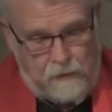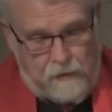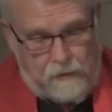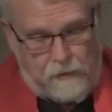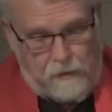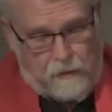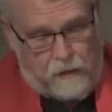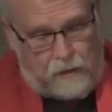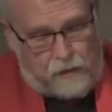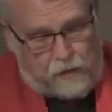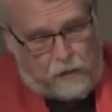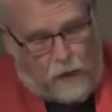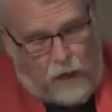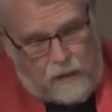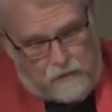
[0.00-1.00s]
The
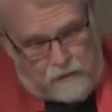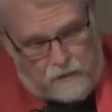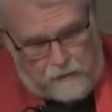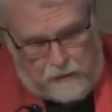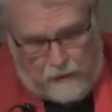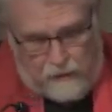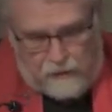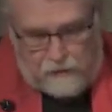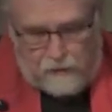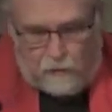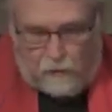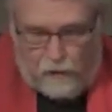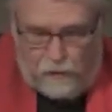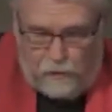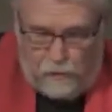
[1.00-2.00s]
exhausted God is the
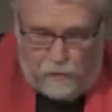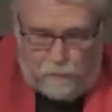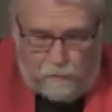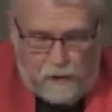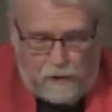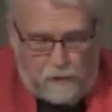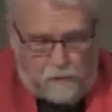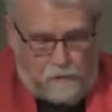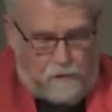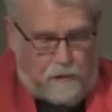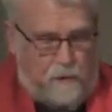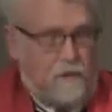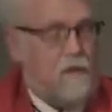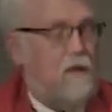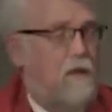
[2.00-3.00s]
one who meets with
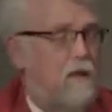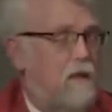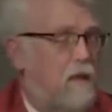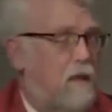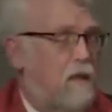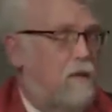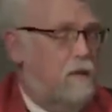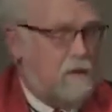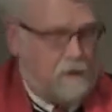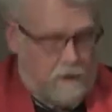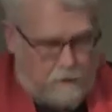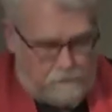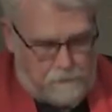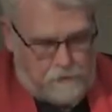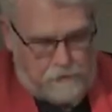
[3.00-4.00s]
us on the
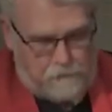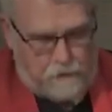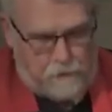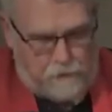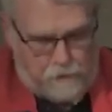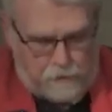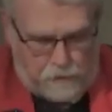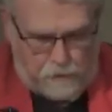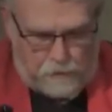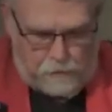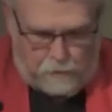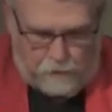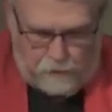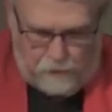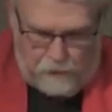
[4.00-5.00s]
steps of the church
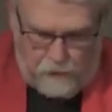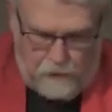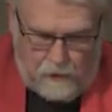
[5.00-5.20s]
with